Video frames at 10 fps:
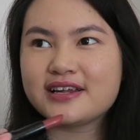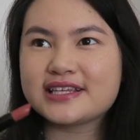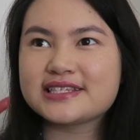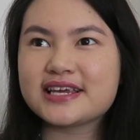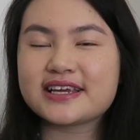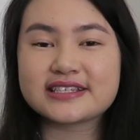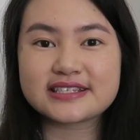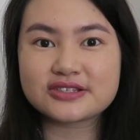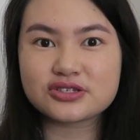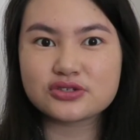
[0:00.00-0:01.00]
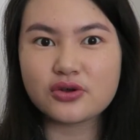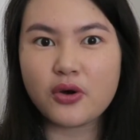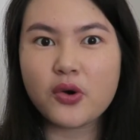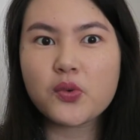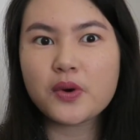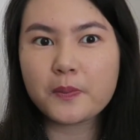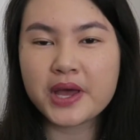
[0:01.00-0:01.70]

it's like it's so